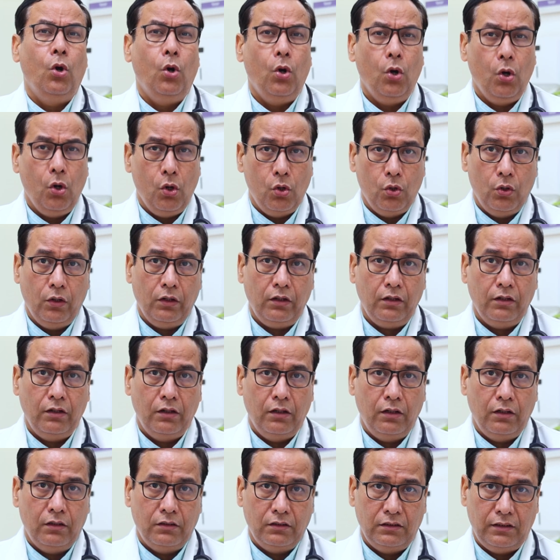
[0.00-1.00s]
or
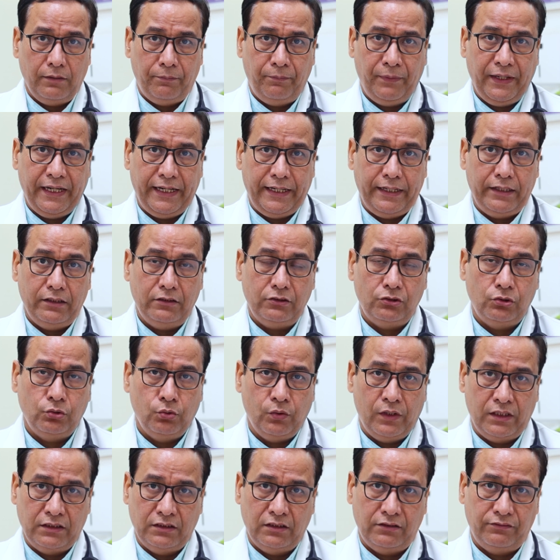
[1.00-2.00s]
the parents
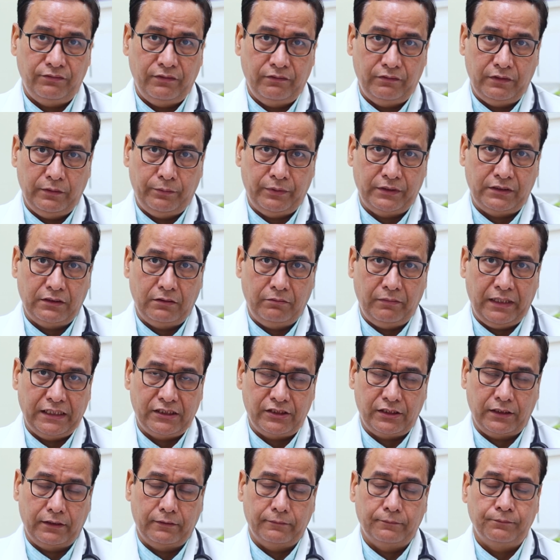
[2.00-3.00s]
who are just 50%
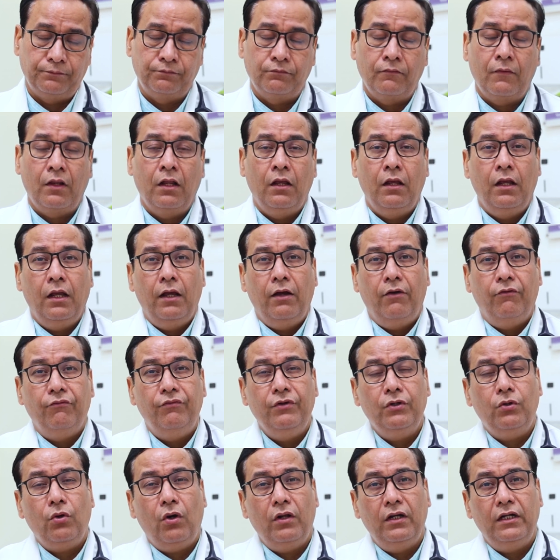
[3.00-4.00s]
matching.
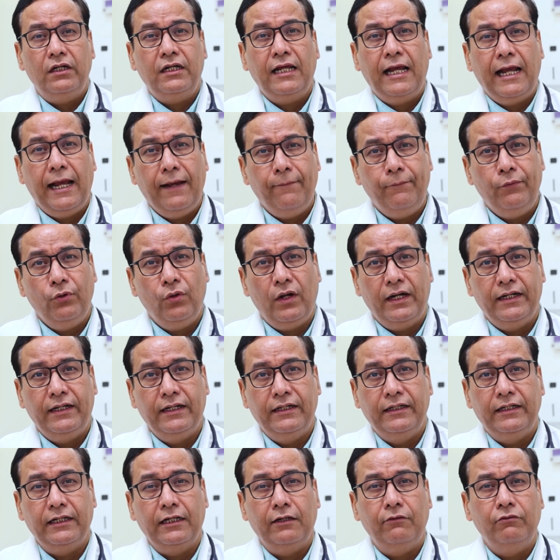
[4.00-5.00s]
We call it
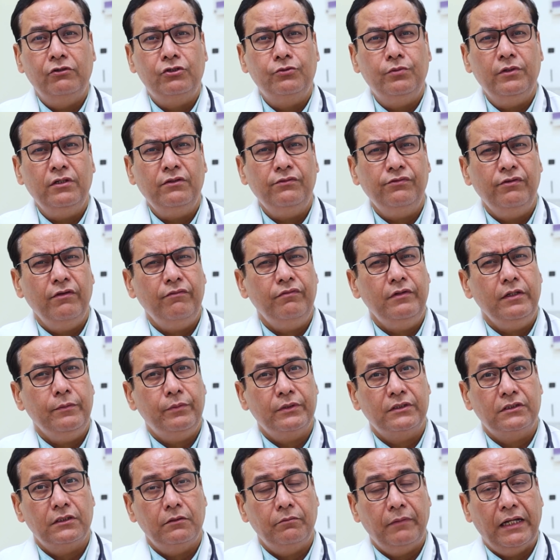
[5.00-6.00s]
haploidentical, which means
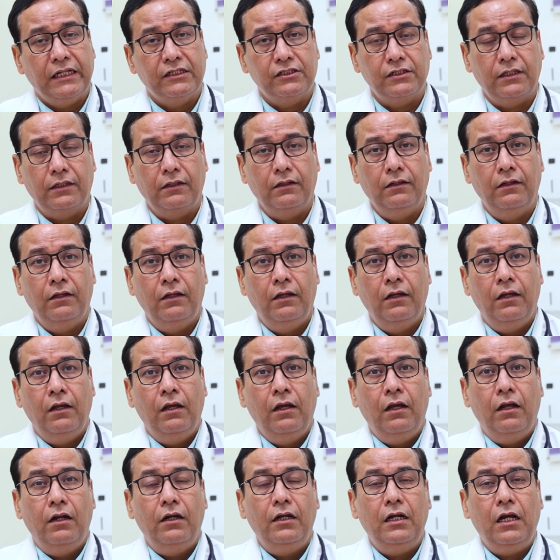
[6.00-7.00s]
50% matching.
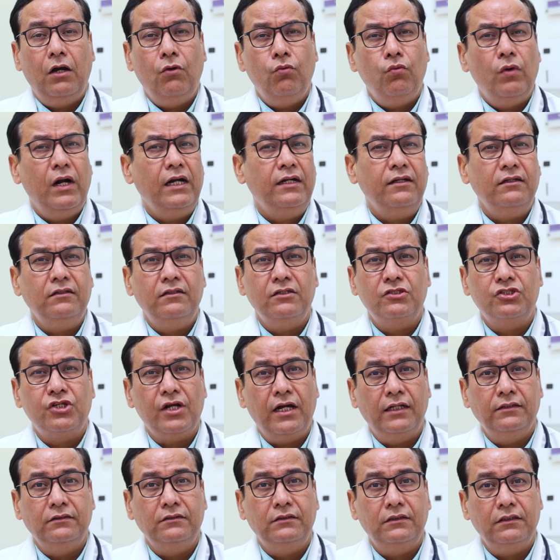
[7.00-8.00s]
Now, what are the
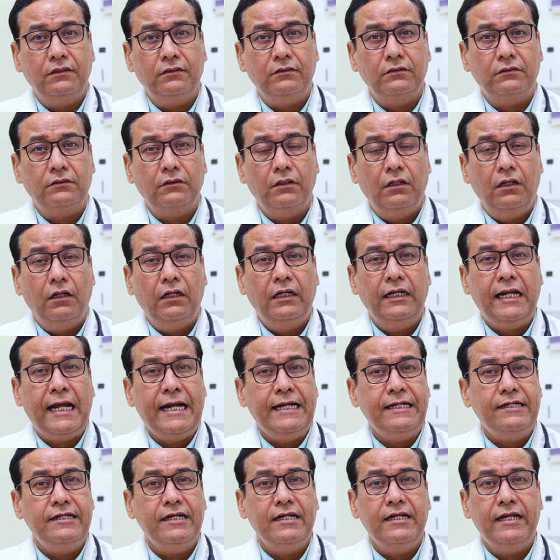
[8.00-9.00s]
chances?
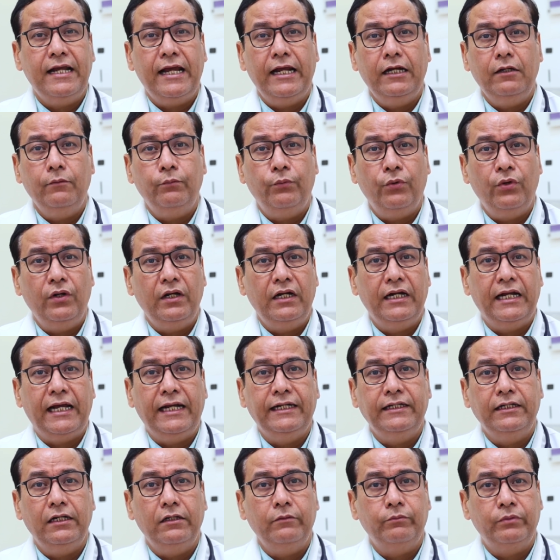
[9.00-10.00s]

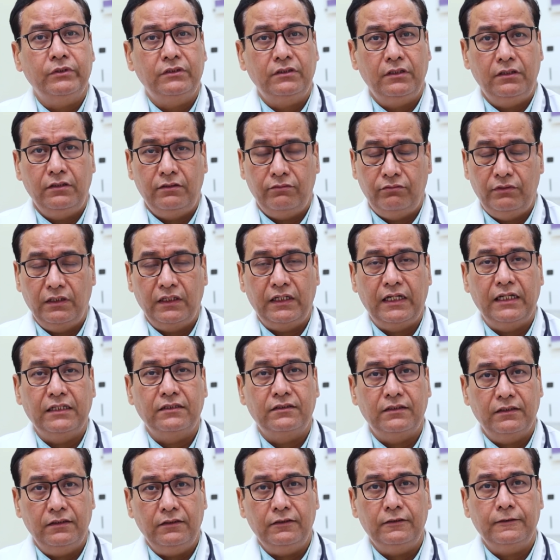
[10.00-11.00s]
99.99% of the
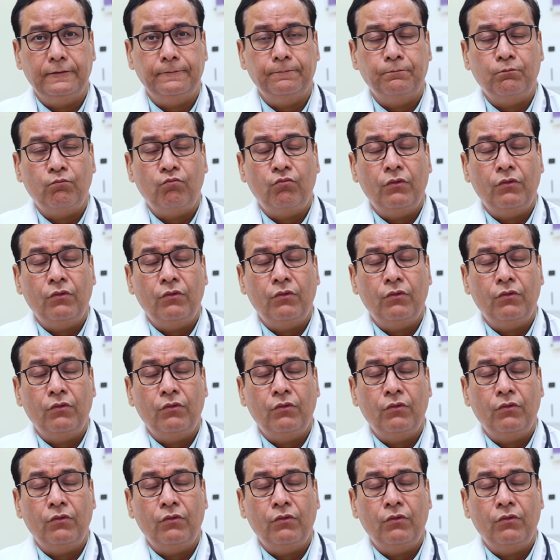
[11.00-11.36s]
cases,